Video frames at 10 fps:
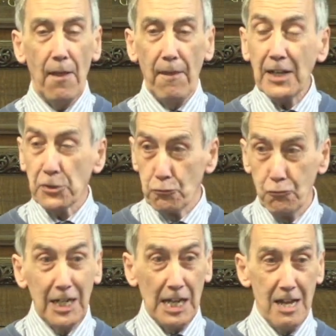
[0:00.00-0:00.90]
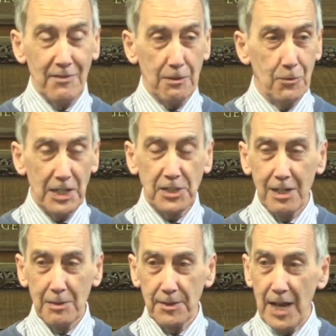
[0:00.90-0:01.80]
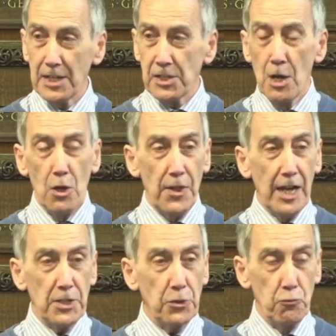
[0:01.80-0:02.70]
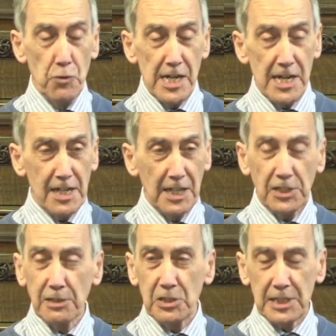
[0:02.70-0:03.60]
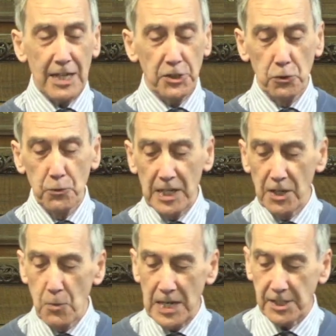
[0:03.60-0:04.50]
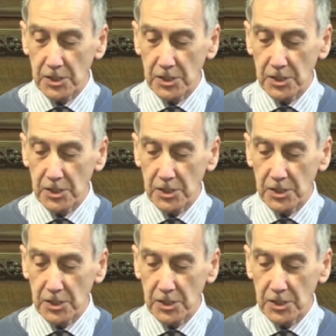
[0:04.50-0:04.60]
That's really heavy, what is coming. That is, that is really substantial, really weighty.